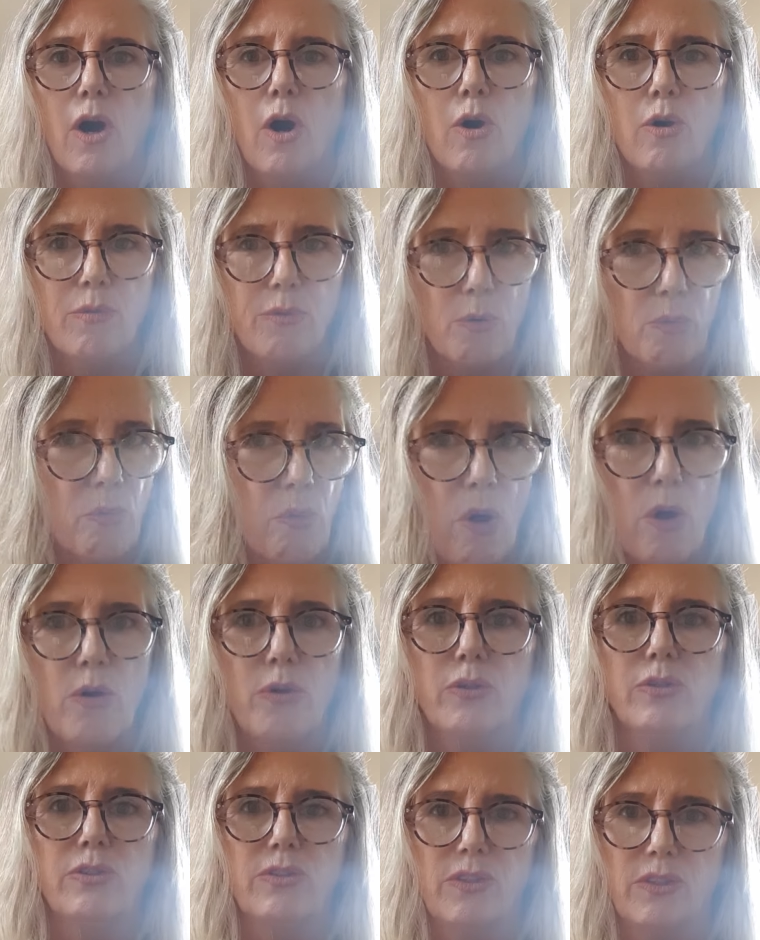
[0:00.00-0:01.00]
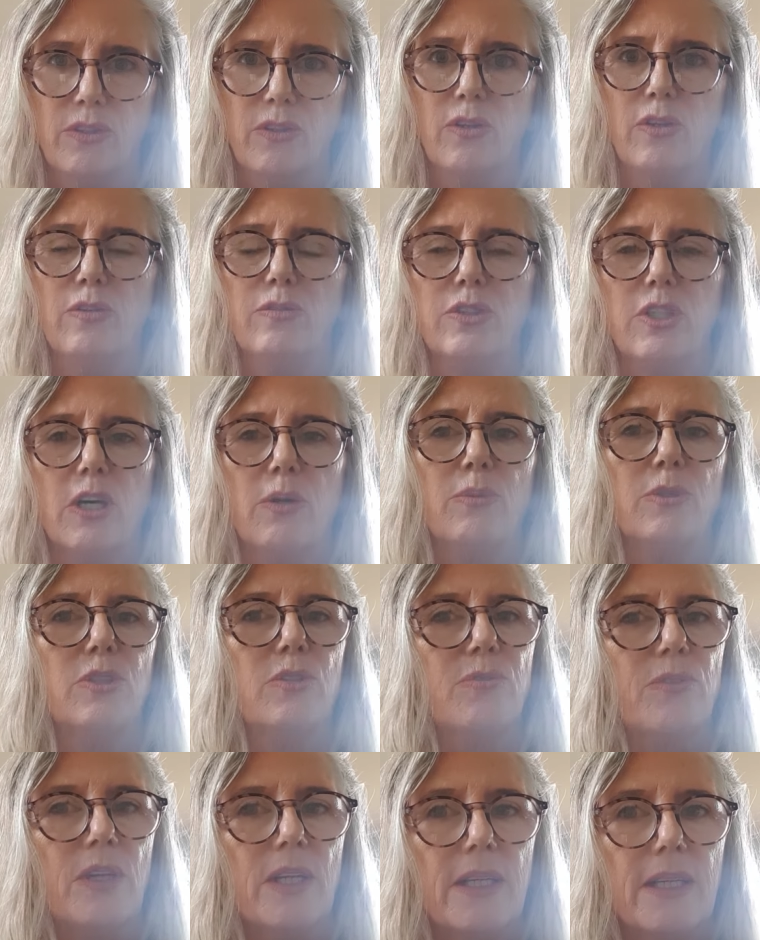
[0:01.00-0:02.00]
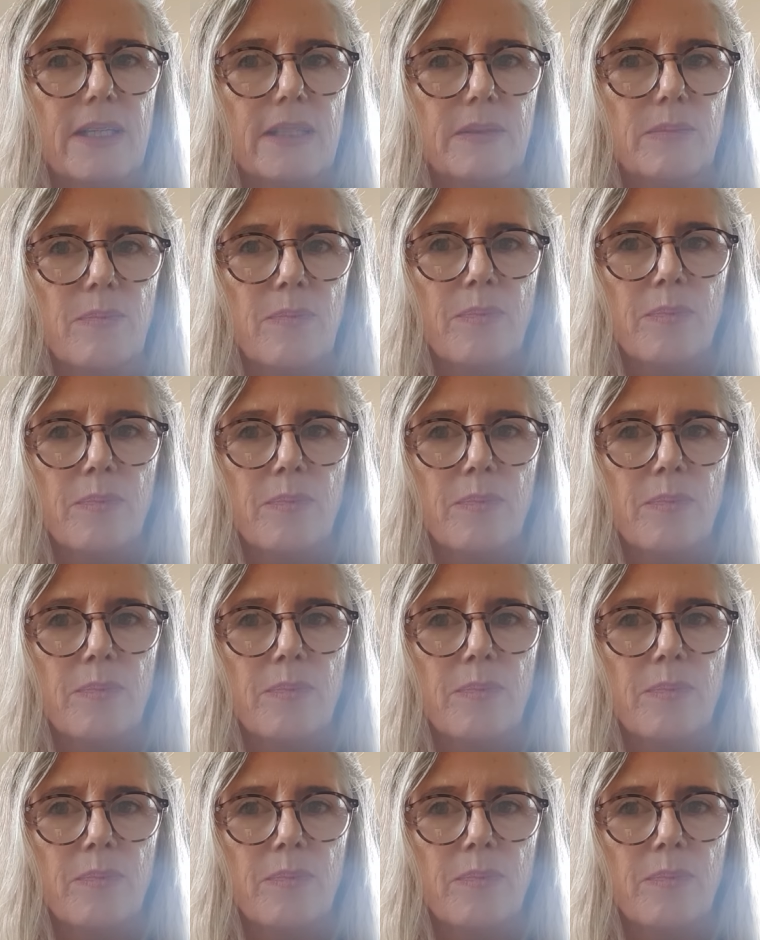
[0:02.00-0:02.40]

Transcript: overrode the nerves I was feeling.